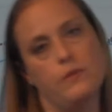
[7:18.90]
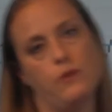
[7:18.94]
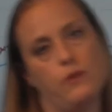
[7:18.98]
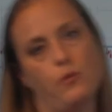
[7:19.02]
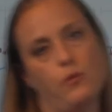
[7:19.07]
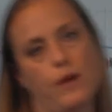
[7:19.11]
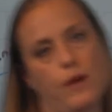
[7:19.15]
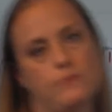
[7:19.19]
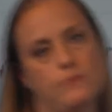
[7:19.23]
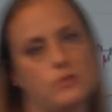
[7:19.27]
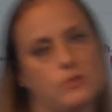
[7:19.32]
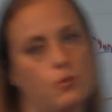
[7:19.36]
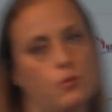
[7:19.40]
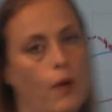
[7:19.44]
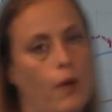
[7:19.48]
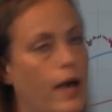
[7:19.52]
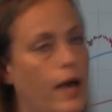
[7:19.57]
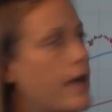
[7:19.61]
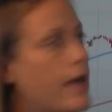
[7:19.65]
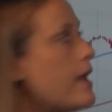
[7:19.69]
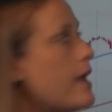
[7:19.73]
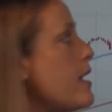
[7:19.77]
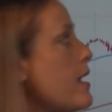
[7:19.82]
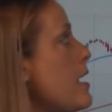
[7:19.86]
wiped
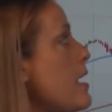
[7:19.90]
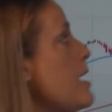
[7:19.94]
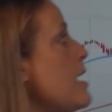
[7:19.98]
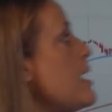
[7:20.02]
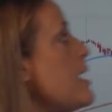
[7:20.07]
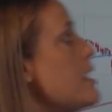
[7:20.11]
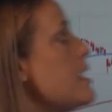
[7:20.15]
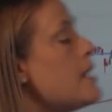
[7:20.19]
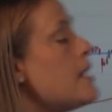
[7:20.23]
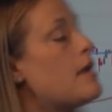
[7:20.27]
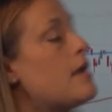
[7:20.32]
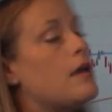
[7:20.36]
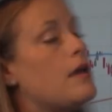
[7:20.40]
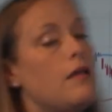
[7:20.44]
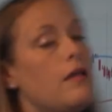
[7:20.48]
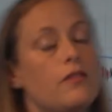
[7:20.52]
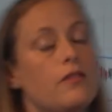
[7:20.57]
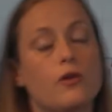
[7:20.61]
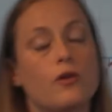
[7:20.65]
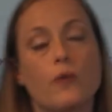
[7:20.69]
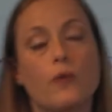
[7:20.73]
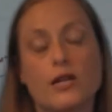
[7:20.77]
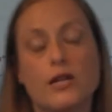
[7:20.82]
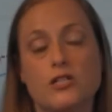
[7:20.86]
away. The
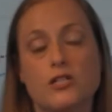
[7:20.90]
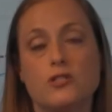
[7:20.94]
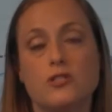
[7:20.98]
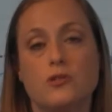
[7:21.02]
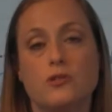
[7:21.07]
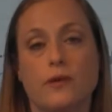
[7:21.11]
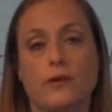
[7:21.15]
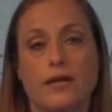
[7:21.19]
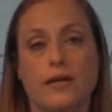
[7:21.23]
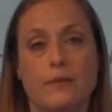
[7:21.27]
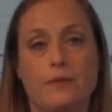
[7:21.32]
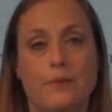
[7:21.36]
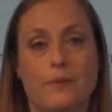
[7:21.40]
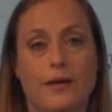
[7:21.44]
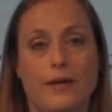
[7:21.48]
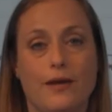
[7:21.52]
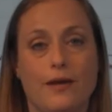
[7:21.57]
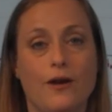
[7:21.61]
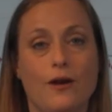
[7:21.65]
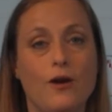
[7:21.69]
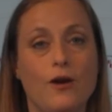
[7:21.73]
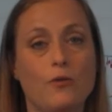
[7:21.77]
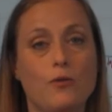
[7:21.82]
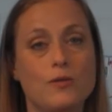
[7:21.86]
question is going to be,
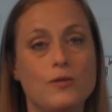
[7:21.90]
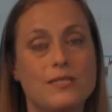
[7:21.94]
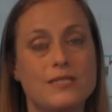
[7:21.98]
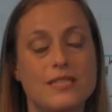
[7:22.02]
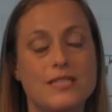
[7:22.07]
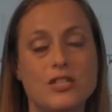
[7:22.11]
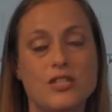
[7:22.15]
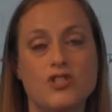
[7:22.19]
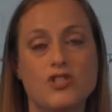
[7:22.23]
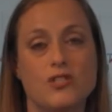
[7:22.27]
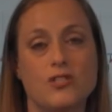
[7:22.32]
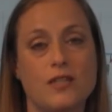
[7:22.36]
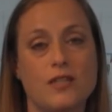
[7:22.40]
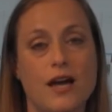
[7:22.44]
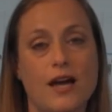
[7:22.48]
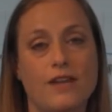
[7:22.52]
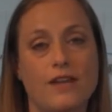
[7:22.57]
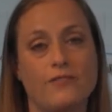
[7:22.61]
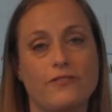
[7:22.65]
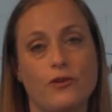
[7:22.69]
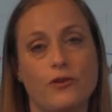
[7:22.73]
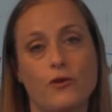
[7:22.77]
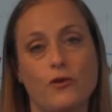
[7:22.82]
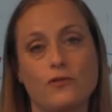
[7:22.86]
was this just kind of
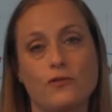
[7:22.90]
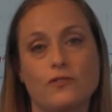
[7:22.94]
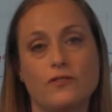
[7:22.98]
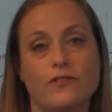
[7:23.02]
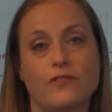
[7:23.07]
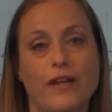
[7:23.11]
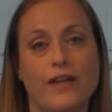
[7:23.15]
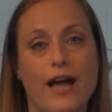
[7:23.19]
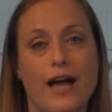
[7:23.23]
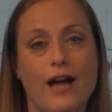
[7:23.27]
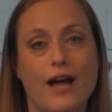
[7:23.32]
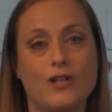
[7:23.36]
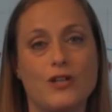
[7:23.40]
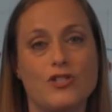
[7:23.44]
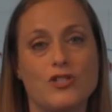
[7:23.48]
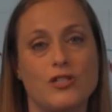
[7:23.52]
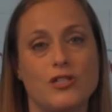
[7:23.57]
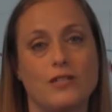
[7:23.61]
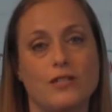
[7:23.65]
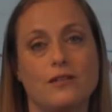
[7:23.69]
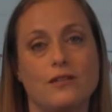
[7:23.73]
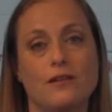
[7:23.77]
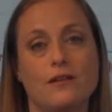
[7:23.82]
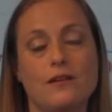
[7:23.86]
an
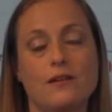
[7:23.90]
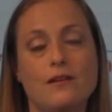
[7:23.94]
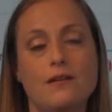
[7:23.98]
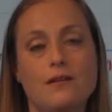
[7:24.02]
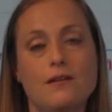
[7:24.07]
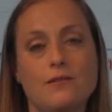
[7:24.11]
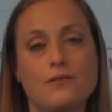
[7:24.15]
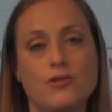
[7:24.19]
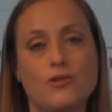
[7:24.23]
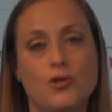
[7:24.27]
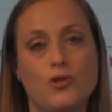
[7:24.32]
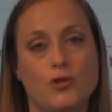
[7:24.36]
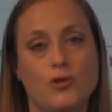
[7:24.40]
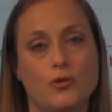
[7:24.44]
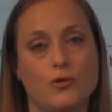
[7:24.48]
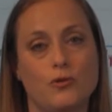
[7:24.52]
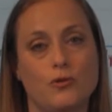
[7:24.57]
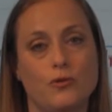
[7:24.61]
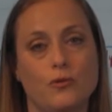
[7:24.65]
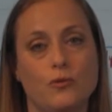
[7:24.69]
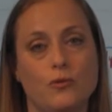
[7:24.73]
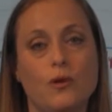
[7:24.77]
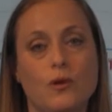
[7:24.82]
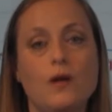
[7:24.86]
overreaction
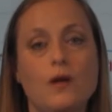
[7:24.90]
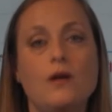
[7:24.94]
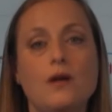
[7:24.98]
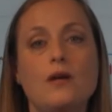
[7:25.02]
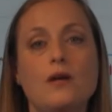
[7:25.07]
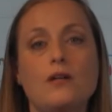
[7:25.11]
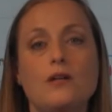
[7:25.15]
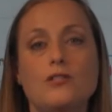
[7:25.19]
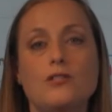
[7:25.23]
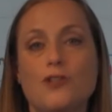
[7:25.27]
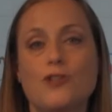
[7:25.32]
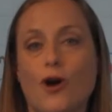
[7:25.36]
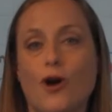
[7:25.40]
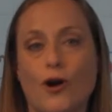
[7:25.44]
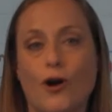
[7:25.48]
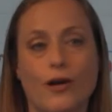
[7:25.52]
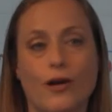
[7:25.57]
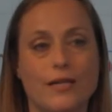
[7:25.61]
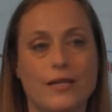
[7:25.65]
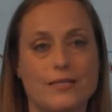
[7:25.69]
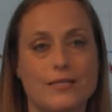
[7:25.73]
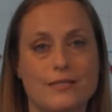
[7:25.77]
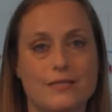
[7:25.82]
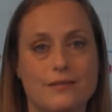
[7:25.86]
to
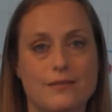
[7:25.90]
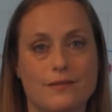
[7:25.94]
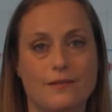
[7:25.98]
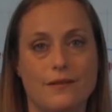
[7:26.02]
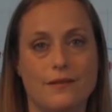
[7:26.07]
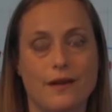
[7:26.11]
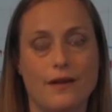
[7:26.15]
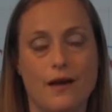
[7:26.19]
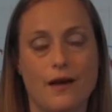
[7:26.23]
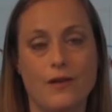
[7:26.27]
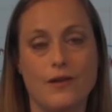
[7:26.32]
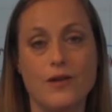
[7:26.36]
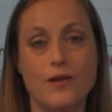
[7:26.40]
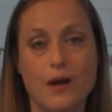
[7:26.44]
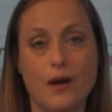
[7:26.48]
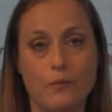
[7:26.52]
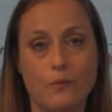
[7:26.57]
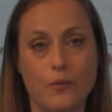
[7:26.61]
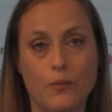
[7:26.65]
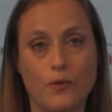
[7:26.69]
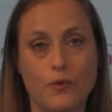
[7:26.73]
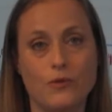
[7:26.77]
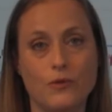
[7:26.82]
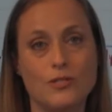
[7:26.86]
Target's
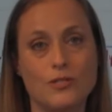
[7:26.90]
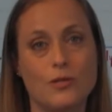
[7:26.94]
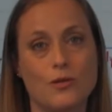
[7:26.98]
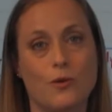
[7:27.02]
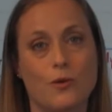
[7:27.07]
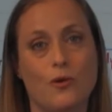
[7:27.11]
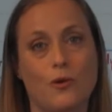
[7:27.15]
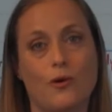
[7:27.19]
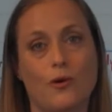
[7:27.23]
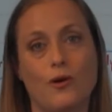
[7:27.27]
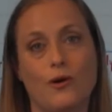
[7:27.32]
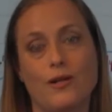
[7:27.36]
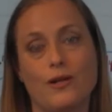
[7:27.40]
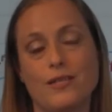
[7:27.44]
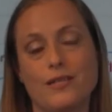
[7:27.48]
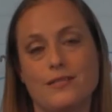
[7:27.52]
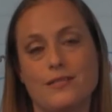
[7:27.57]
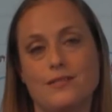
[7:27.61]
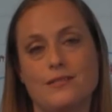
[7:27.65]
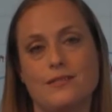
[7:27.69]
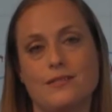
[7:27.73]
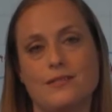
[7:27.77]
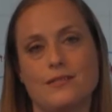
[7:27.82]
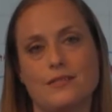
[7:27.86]
numbers, or is
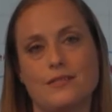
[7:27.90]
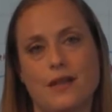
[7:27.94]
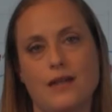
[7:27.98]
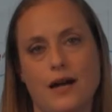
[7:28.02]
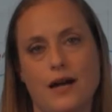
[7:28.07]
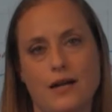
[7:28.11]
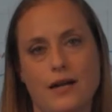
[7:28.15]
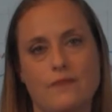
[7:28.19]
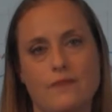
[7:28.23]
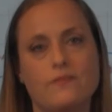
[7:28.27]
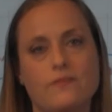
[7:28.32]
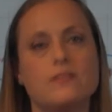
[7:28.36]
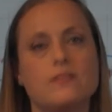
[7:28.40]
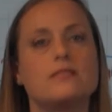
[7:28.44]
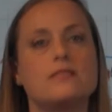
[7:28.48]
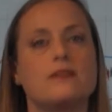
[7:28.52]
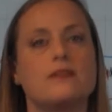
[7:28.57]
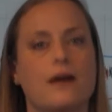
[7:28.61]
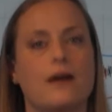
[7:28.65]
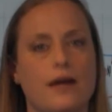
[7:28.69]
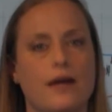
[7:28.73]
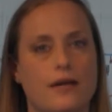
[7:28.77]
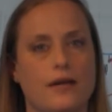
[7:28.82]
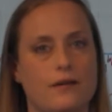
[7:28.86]
this kind of the
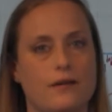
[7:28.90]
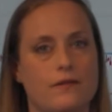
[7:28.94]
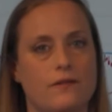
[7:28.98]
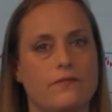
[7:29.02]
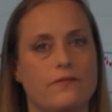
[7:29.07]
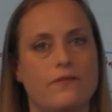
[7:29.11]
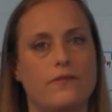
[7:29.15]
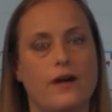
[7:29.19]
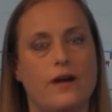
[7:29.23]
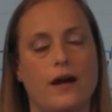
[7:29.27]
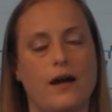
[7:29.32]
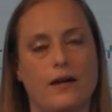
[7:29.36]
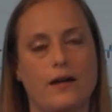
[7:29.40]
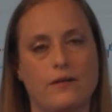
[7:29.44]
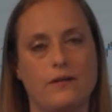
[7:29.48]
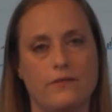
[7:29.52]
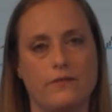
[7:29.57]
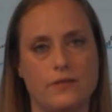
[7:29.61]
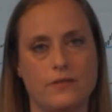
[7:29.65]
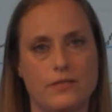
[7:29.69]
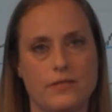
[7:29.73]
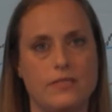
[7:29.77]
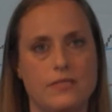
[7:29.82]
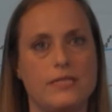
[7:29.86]
sign of kind of a
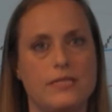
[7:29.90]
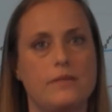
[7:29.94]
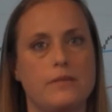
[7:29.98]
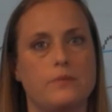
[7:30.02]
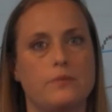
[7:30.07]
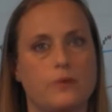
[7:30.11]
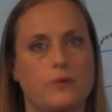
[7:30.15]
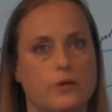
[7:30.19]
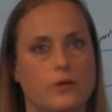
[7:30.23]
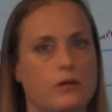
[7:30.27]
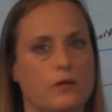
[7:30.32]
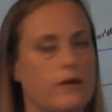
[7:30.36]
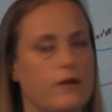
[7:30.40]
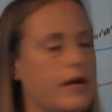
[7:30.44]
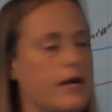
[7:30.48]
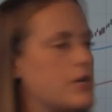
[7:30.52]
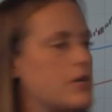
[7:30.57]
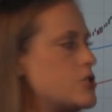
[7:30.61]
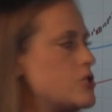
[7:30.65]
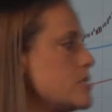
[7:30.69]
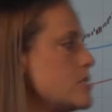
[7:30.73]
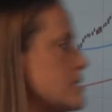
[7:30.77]
steeper correction